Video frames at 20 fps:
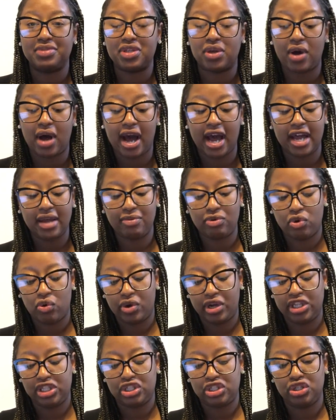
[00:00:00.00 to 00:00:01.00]
So I'm
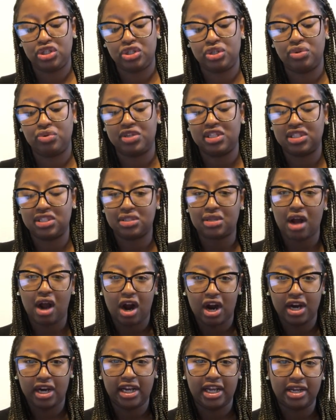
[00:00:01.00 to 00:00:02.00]
going to, it's
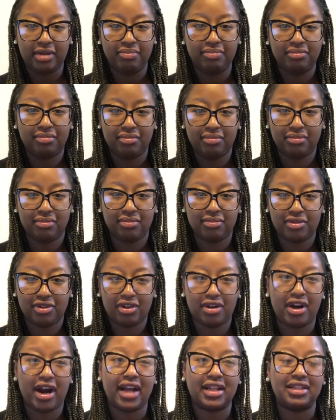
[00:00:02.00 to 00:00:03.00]
already
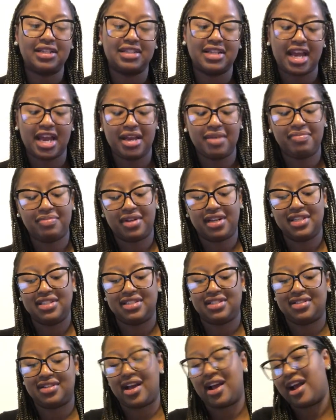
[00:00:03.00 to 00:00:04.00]
cracked the tape
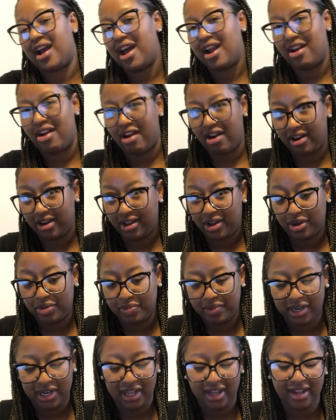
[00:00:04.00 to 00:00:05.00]
because I kind of already
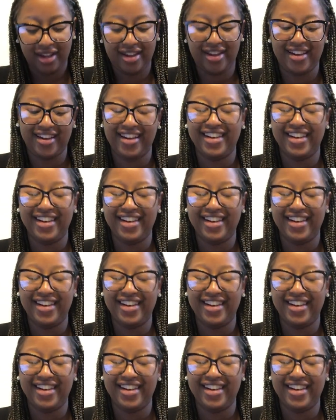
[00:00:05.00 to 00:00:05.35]
opened it